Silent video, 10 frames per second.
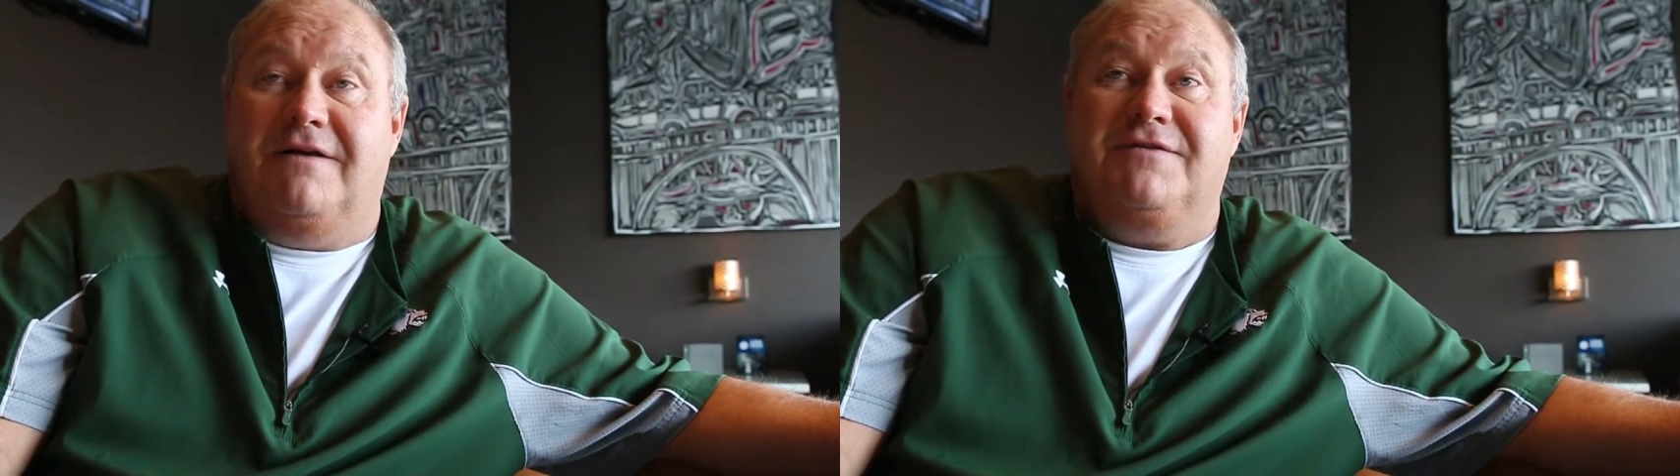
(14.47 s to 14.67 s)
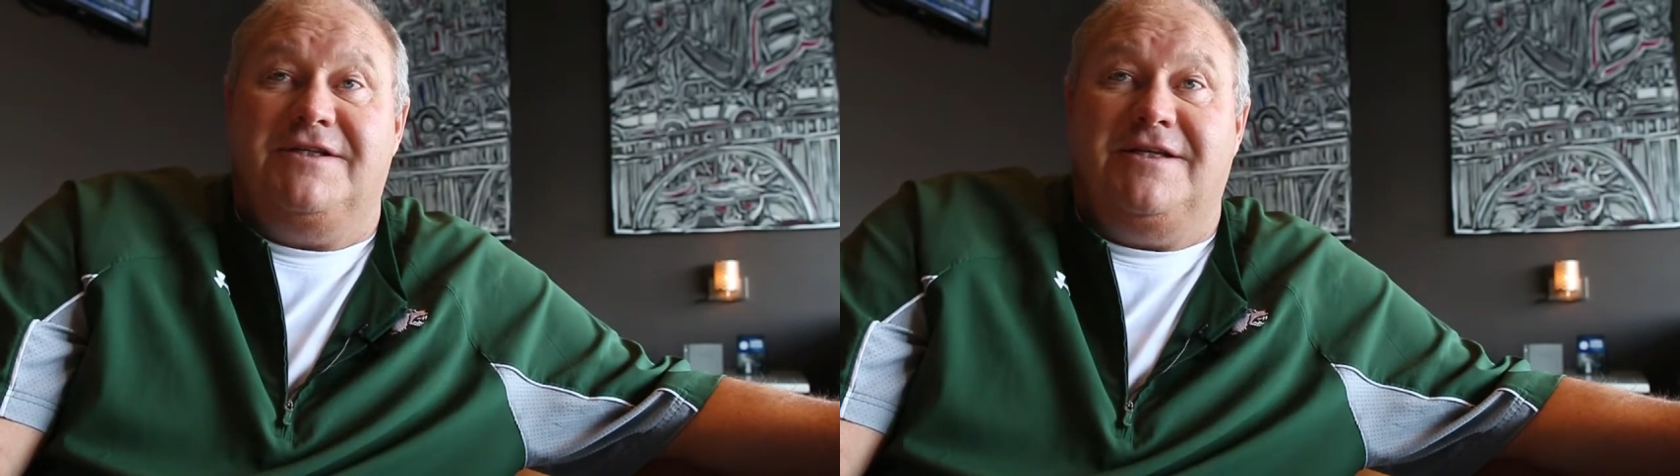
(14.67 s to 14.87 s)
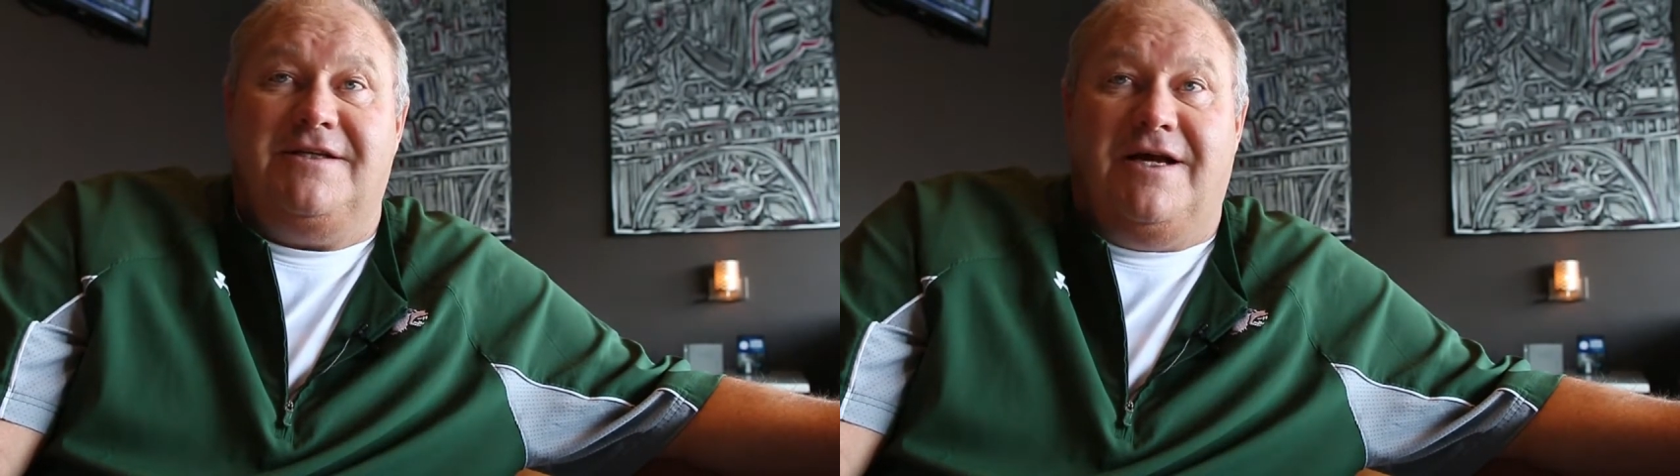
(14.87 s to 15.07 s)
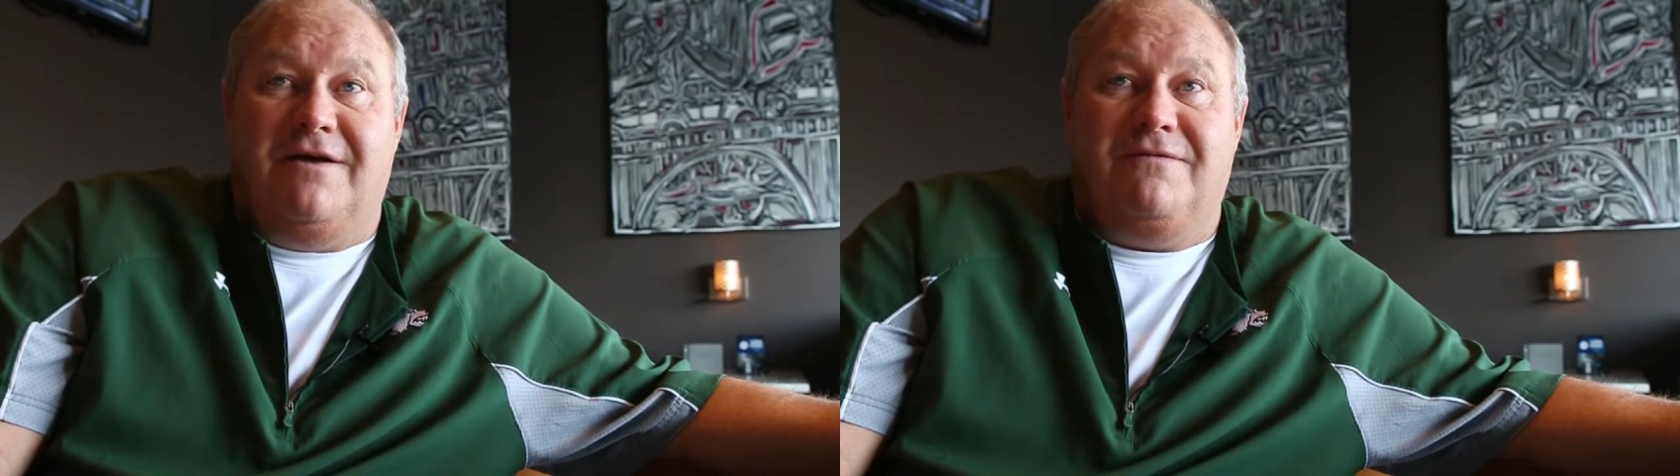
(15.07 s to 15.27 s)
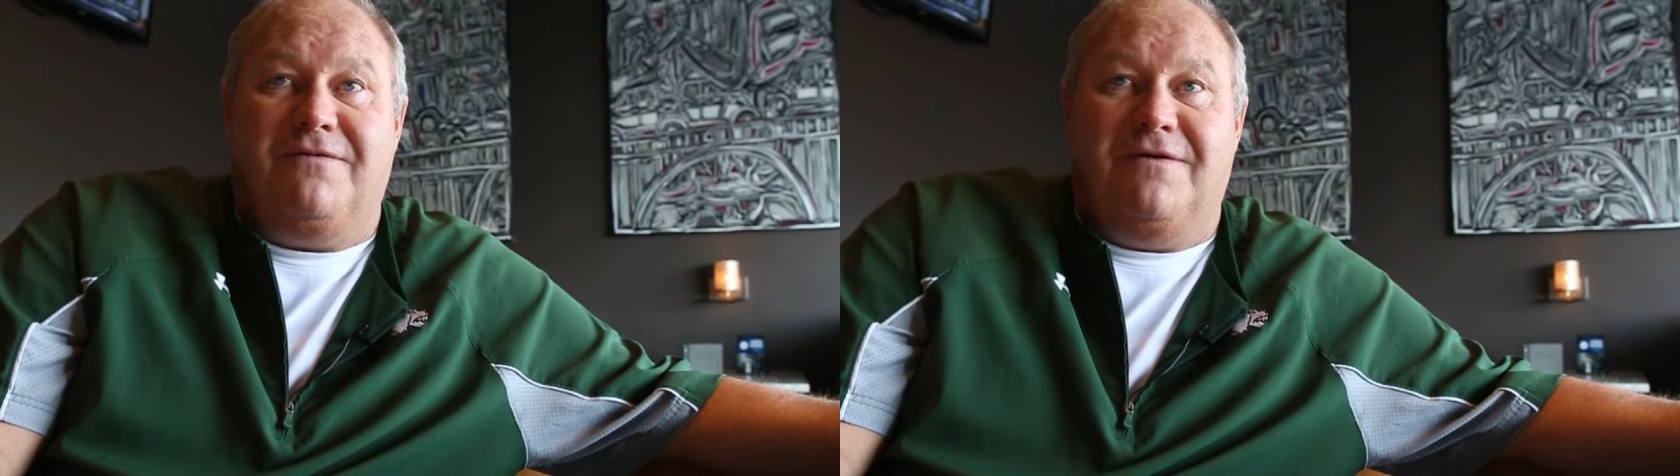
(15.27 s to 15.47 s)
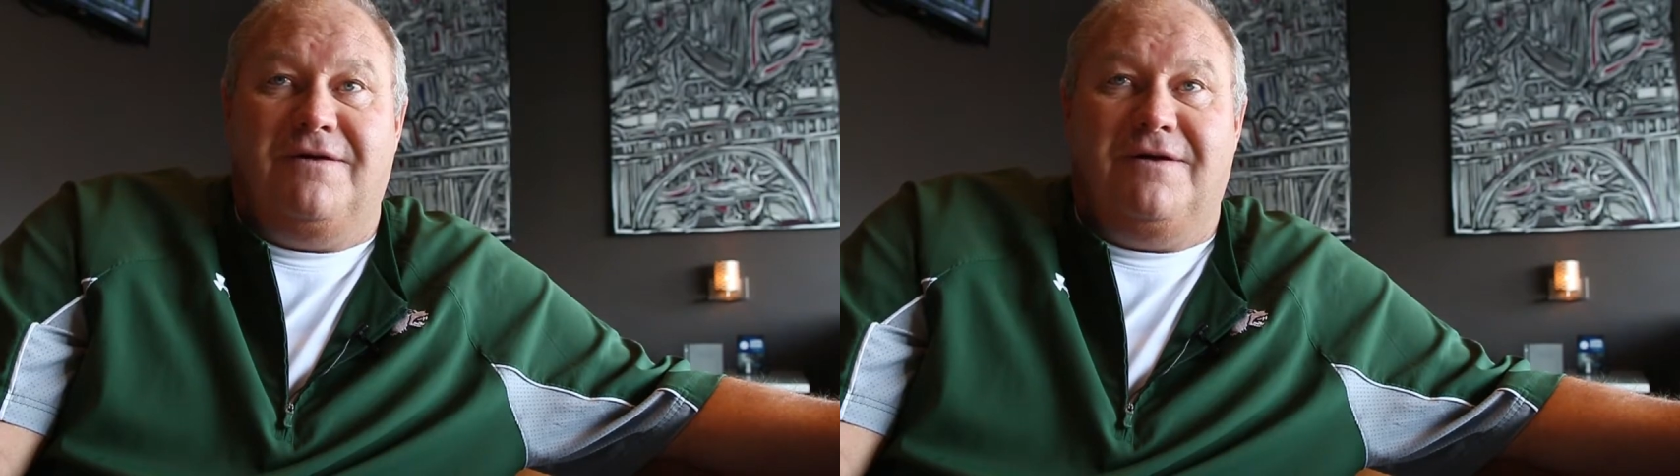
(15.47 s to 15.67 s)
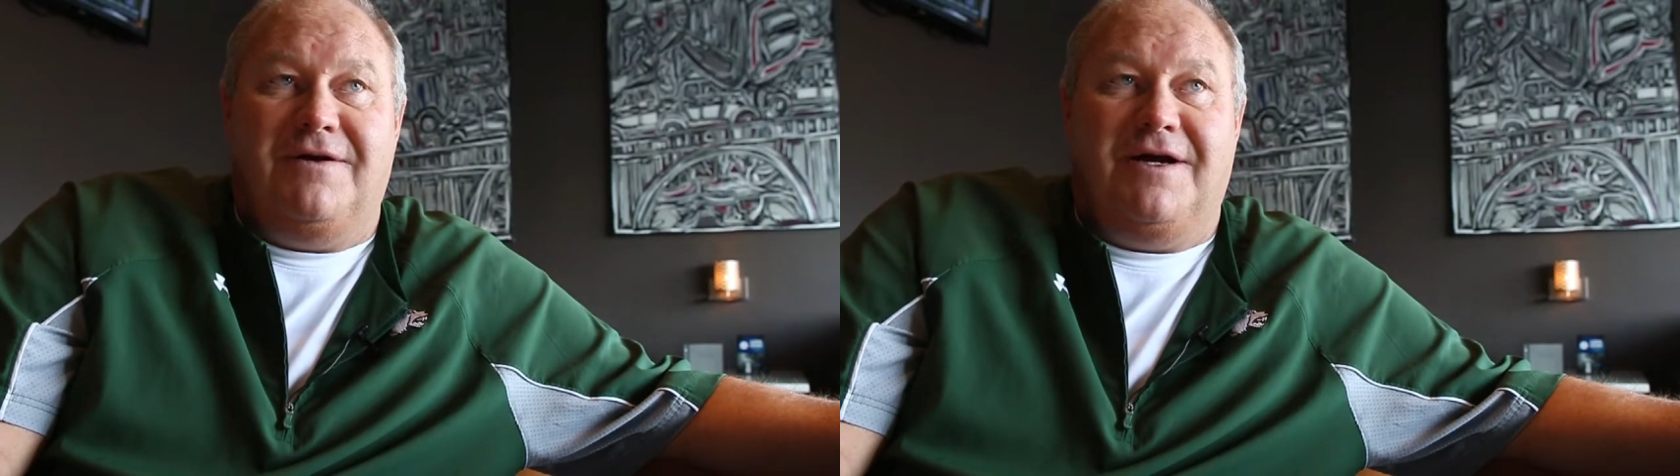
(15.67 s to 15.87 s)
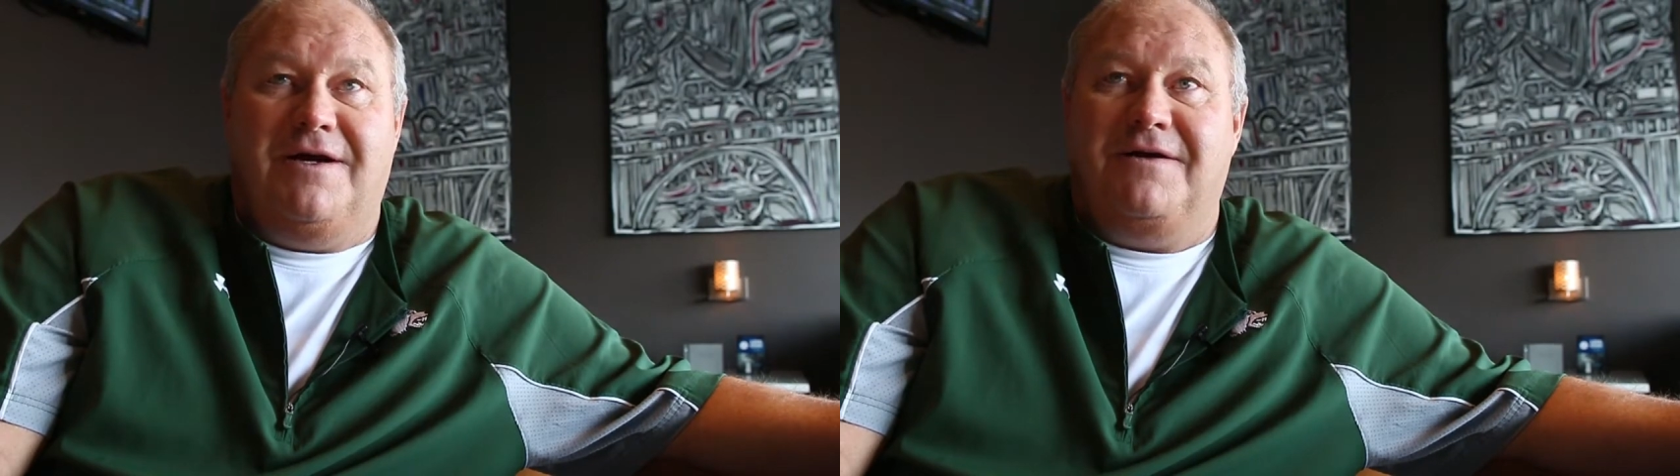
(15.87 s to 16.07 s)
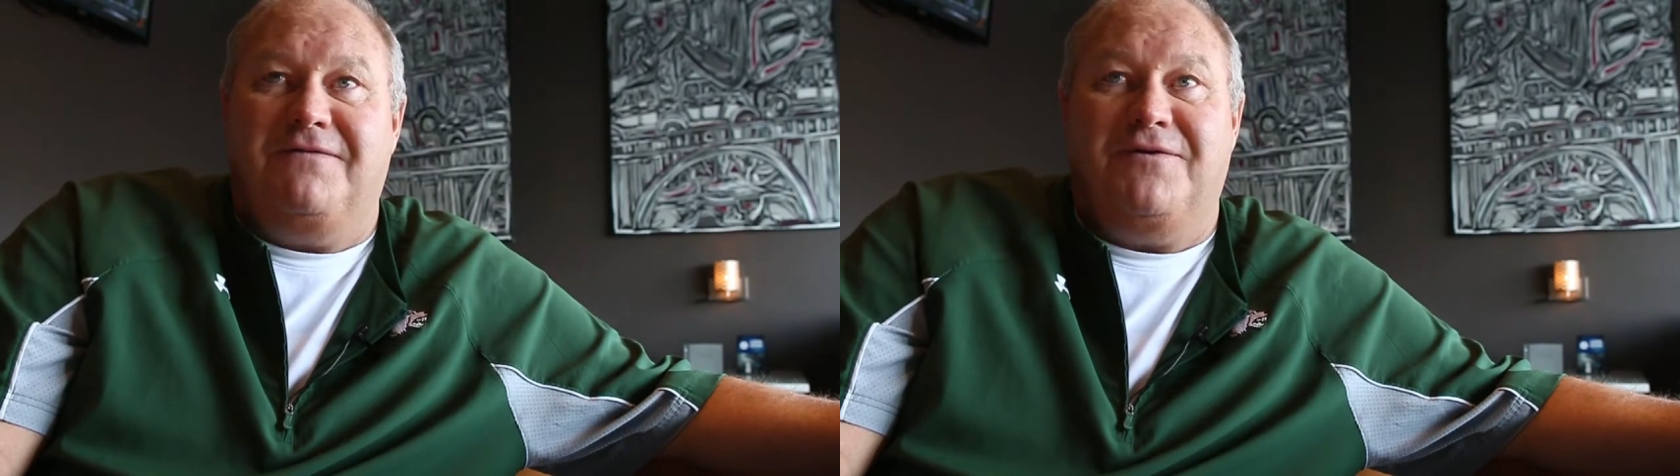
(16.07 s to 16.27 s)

love to sit down for